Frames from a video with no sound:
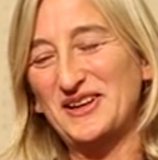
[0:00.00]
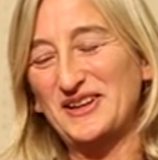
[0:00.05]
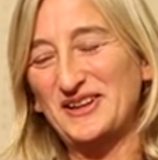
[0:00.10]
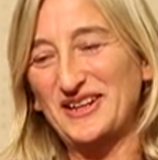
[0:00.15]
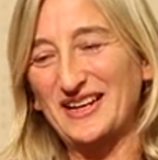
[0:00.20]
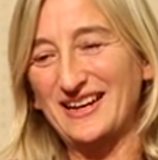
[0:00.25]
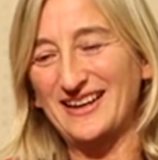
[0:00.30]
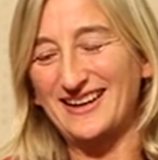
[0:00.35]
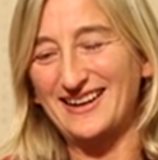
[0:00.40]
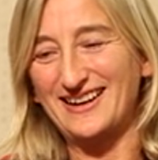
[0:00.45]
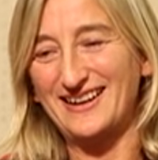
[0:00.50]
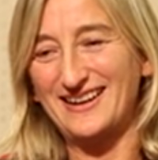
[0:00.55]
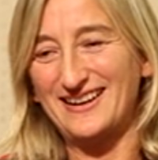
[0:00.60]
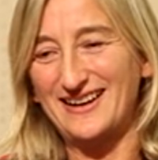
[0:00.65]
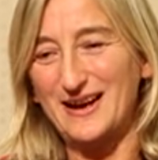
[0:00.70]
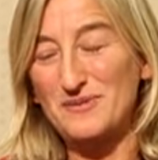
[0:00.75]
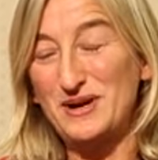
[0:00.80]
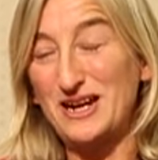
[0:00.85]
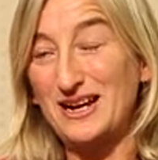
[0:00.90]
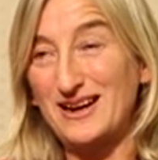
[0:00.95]
Yeah,
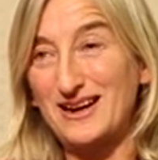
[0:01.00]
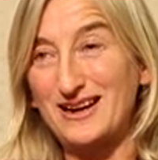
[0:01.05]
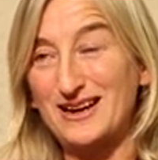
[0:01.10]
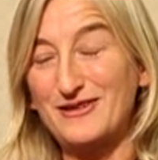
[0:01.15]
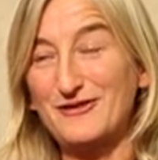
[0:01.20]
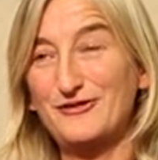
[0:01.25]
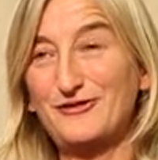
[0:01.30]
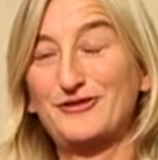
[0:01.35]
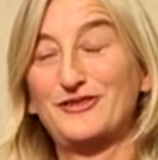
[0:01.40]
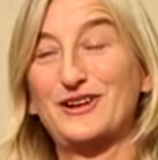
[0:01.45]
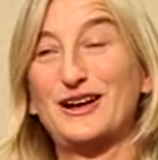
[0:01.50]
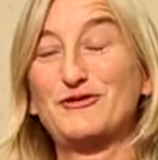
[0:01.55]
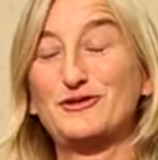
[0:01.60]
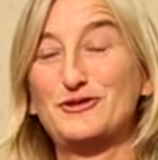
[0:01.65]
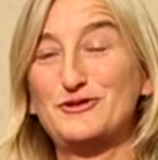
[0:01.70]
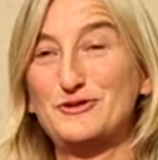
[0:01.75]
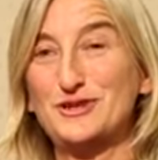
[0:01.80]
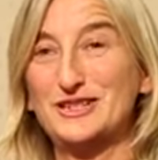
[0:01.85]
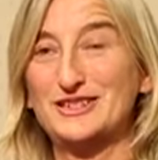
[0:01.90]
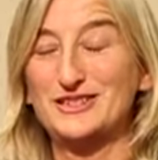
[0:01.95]
I've
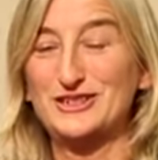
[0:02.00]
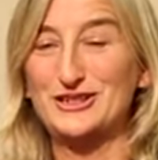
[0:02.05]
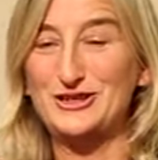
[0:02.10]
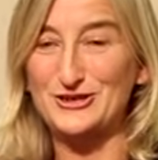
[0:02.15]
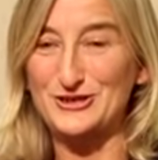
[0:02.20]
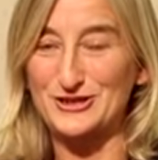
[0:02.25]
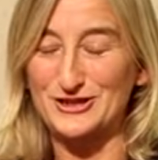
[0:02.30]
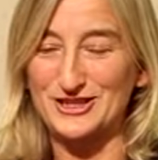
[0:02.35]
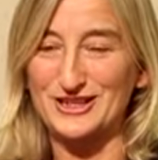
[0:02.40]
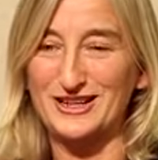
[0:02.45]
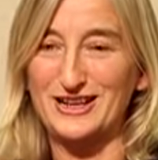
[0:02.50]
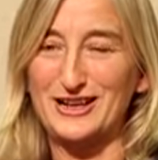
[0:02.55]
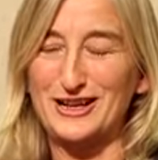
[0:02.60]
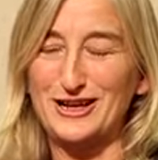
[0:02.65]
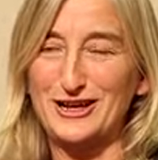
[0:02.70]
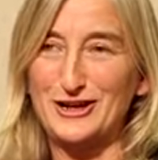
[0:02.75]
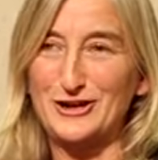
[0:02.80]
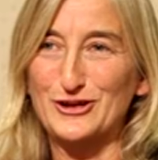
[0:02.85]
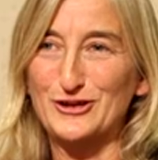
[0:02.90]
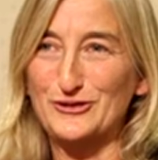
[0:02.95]
always used
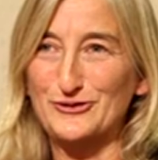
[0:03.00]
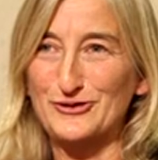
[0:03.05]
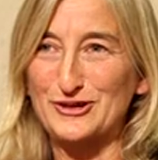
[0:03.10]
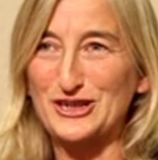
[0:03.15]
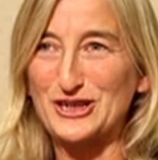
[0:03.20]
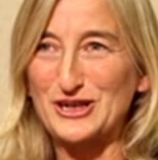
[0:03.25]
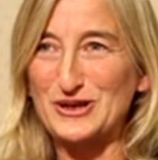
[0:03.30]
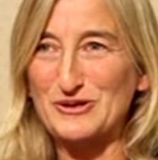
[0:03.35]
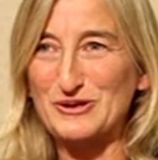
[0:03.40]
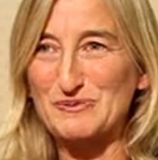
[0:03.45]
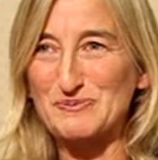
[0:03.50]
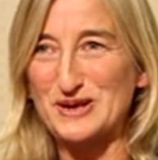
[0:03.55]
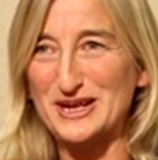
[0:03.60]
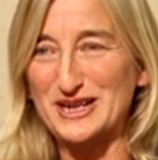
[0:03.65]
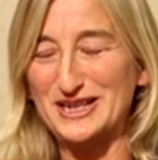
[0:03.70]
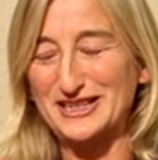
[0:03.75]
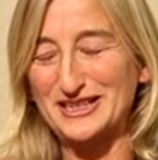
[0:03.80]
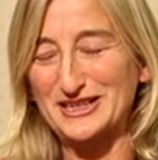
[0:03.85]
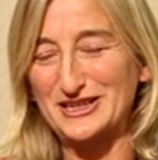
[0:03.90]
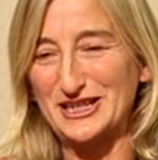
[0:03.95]
a lot of video in
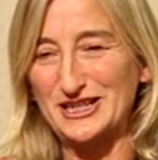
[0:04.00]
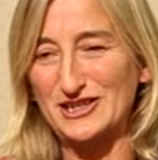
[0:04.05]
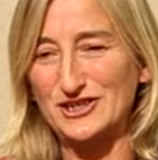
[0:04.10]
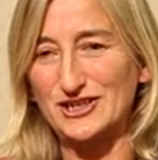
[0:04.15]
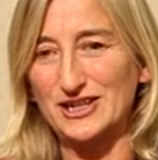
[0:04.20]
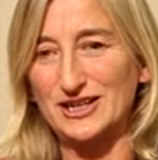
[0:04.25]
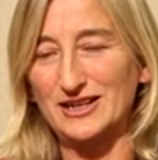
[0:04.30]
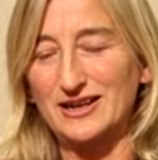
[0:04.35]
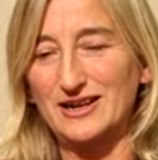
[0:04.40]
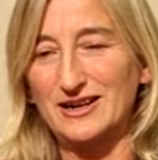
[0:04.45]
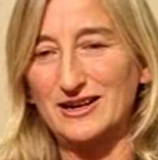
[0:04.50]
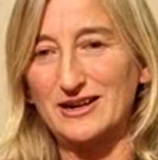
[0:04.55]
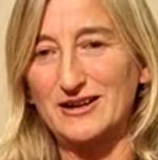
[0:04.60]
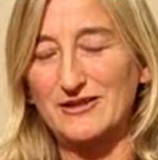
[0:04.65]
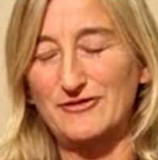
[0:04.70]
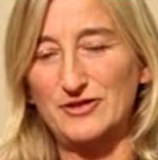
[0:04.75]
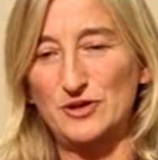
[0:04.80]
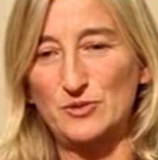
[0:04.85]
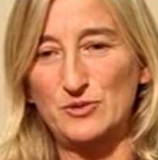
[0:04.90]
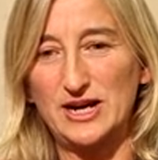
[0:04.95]
my teaching. I
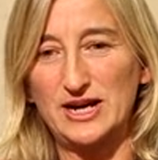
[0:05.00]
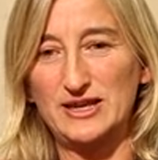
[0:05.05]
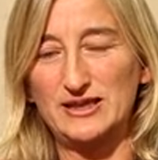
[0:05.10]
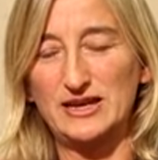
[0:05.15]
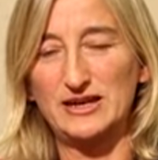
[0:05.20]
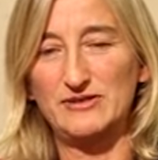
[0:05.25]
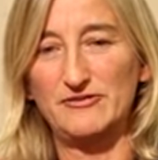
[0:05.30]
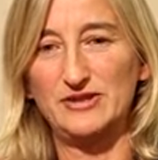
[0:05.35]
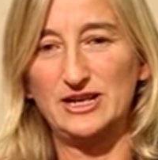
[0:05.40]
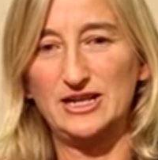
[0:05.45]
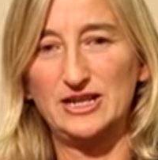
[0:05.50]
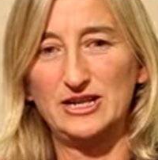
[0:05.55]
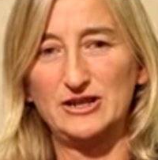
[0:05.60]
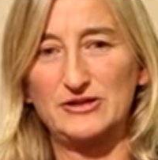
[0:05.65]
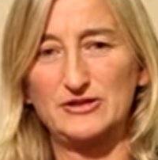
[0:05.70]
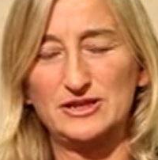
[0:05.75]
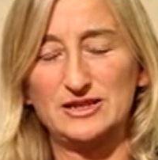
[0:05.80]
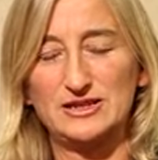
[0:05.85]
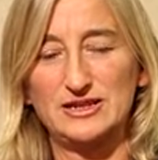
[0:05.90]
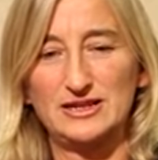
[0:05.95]
love the way that
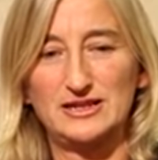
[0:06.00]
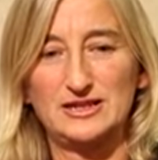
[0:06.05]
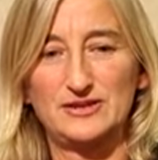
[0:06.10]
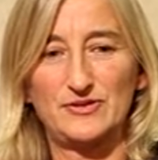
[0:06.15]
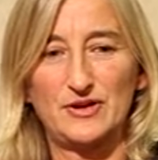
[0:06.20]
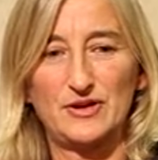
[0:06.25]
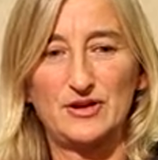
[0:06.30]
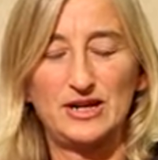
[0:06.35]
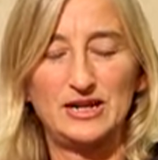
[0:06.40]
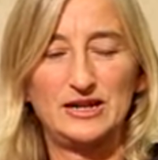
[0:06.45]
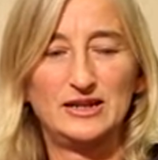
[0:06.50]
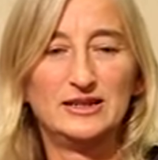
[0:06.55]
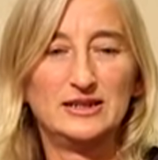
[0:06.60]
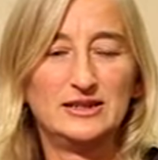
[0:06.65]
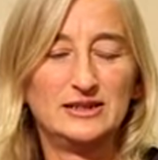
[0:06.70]
video, it's very